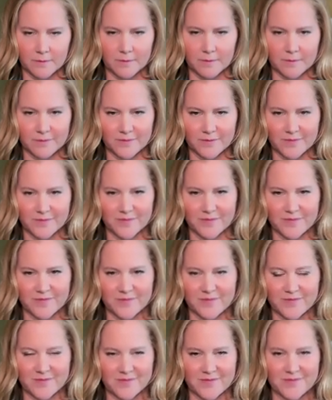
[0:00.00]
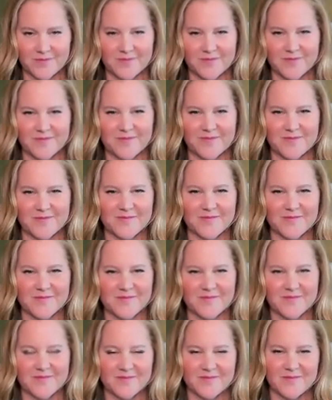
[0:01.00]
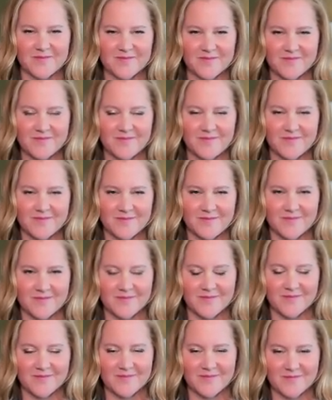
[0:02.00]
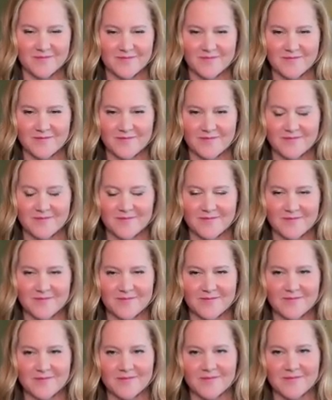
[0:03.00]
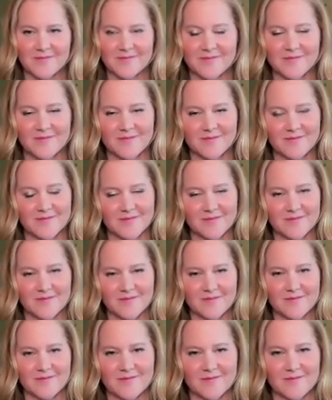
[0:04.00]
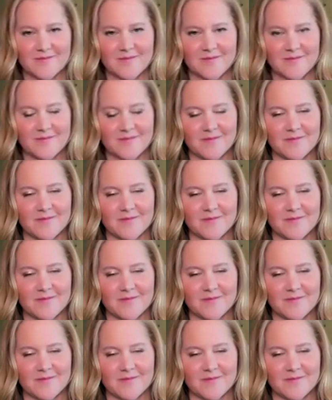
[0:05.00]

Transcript: [no speech]